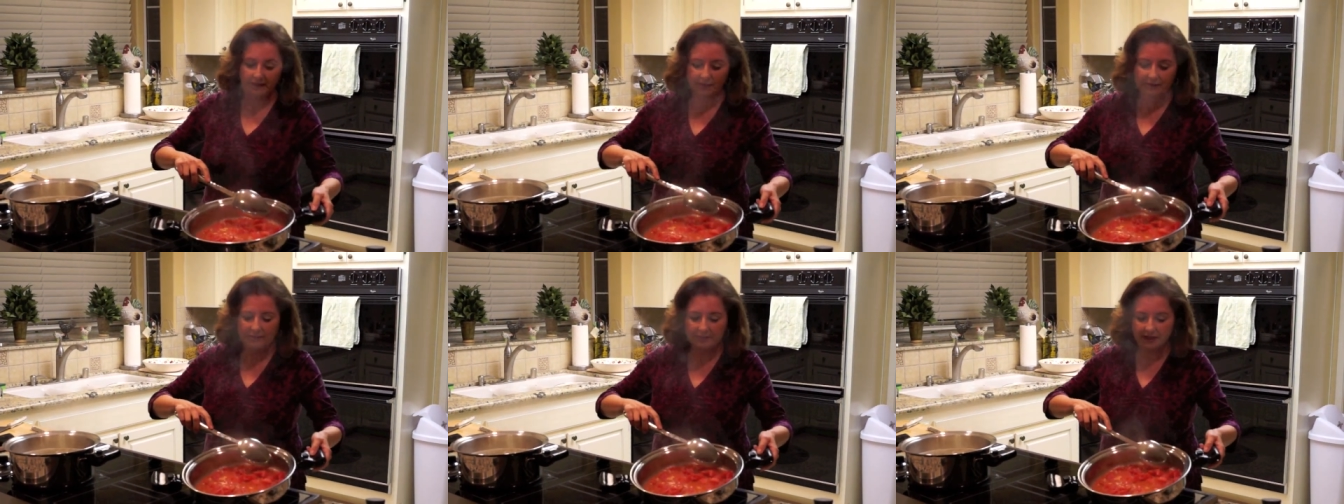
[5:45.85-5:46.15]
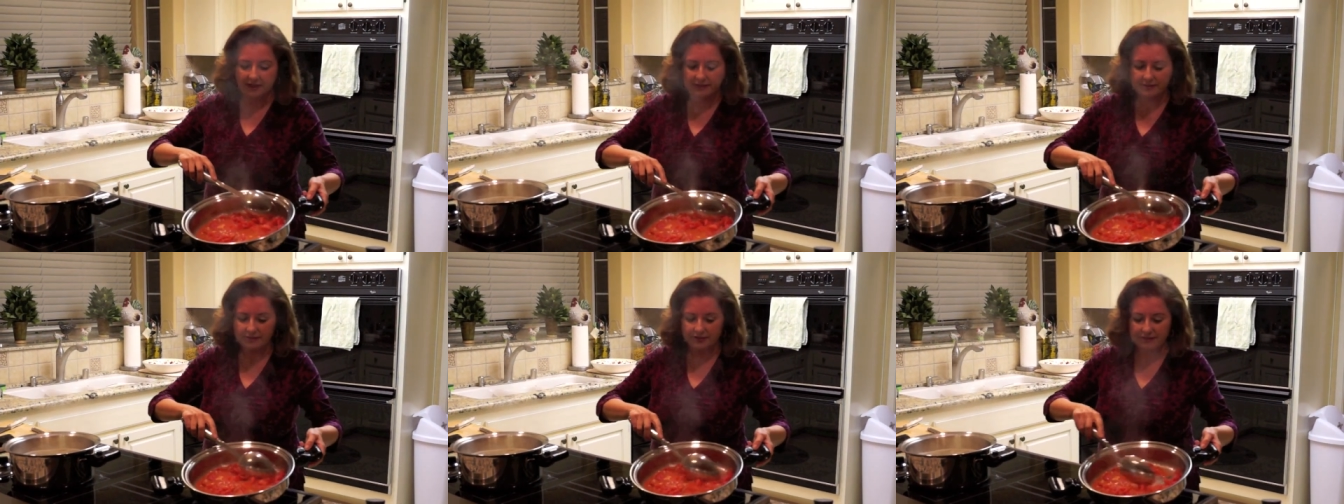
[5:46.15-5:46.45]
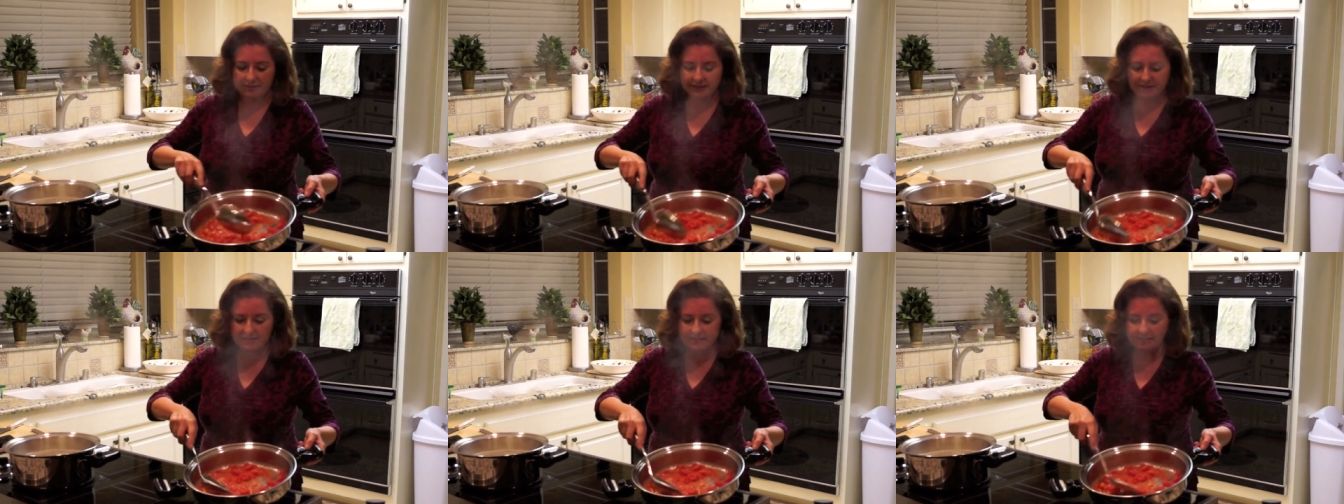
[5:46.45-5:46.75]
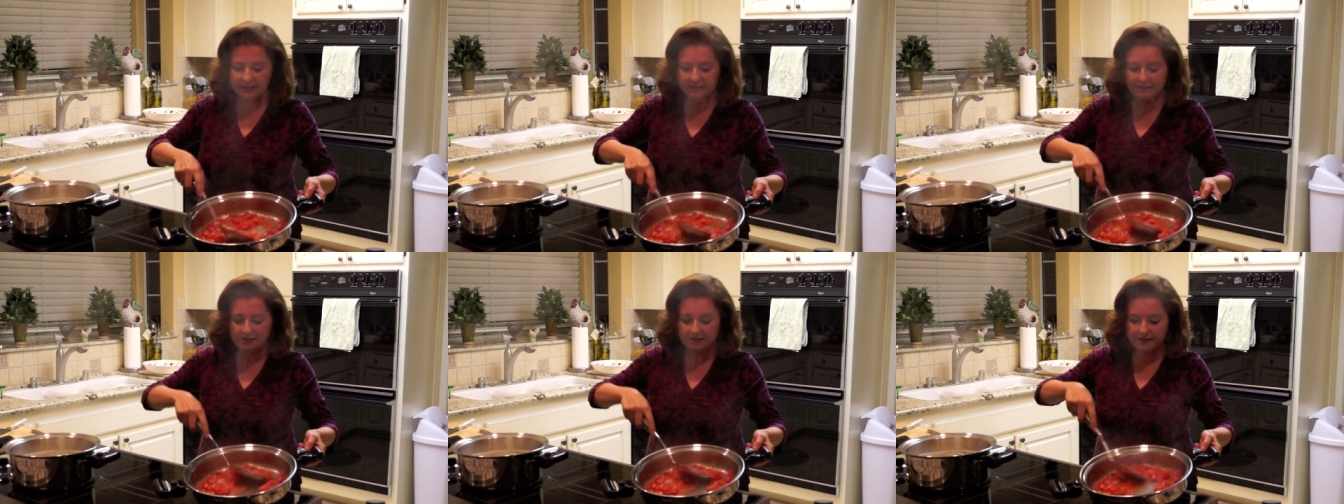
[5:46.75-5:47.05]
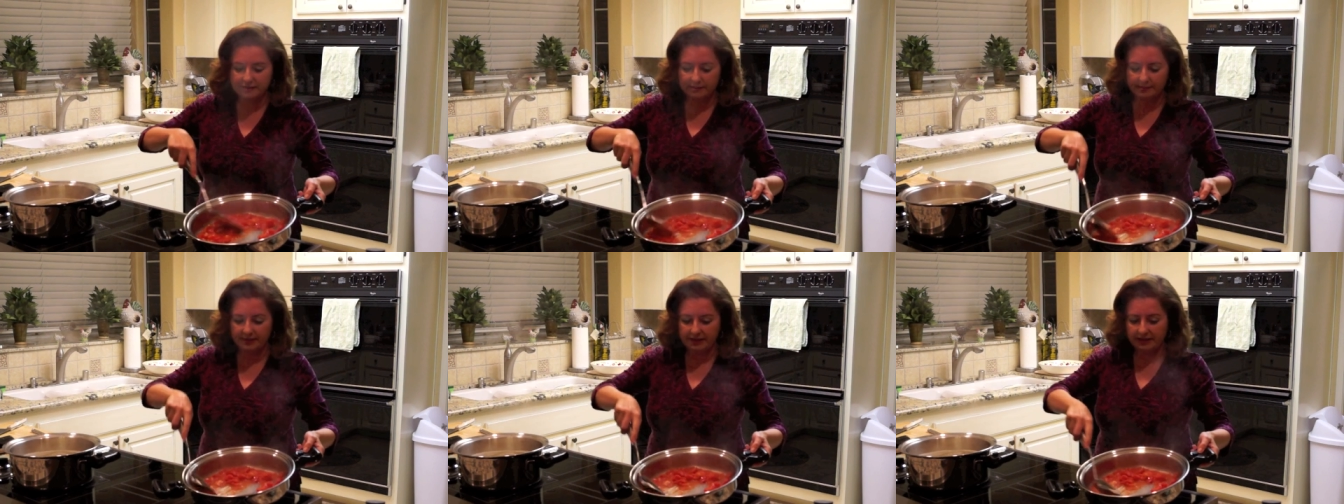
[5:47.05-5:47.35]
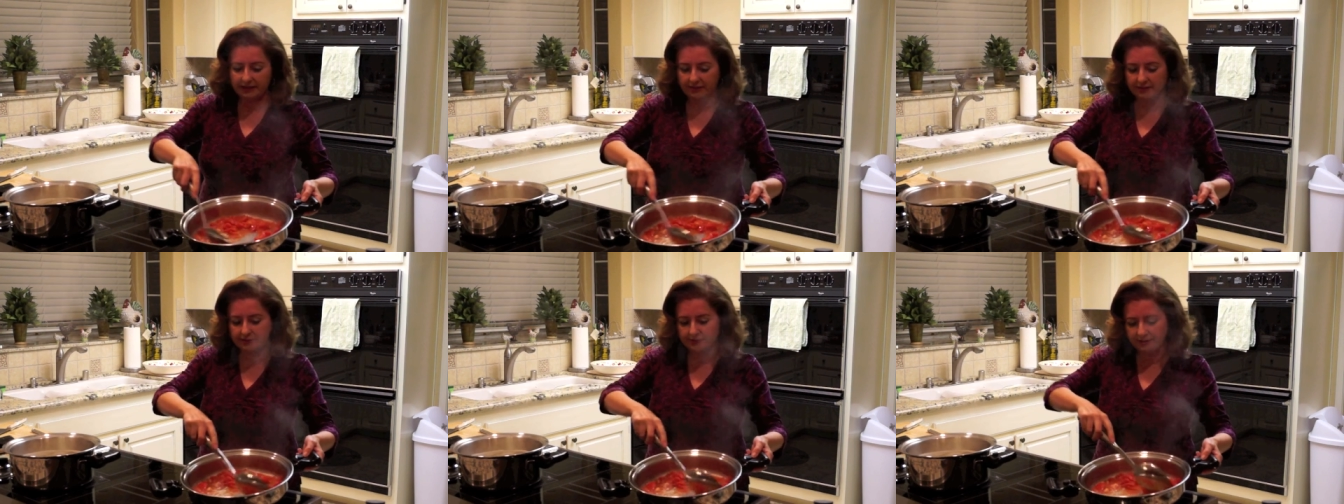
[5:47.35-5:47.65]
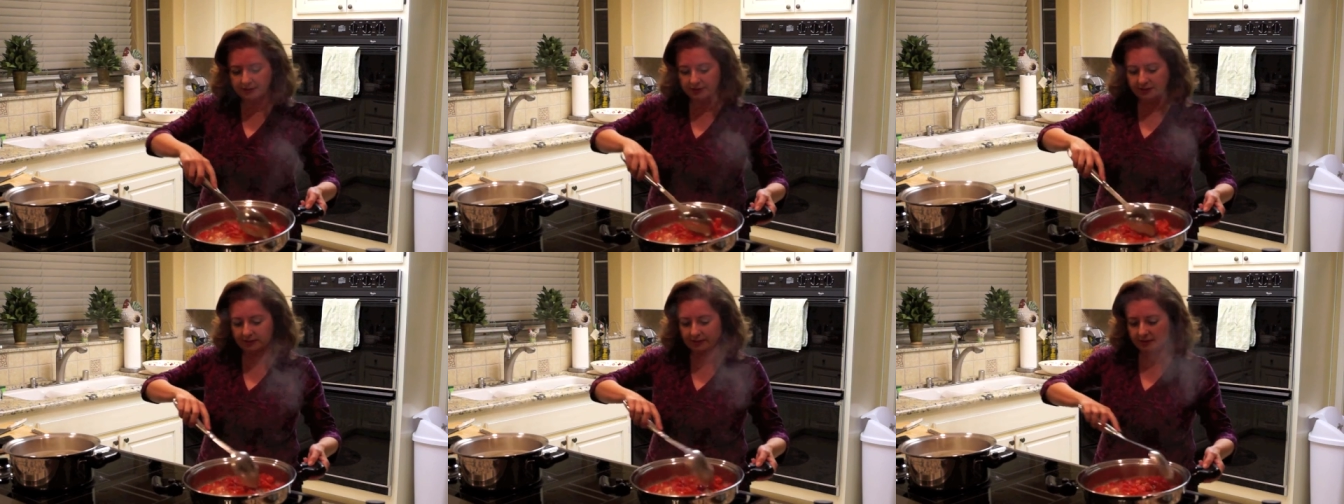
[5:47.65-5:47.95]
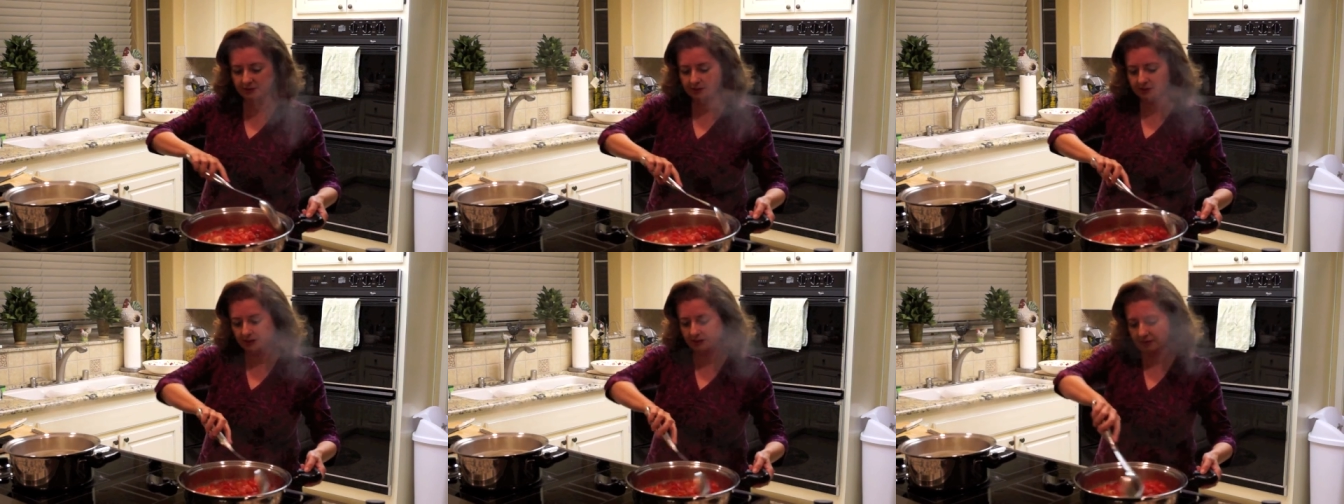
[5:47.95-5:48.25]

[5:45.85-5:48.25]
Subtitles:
Okay, you can see the tomatoes are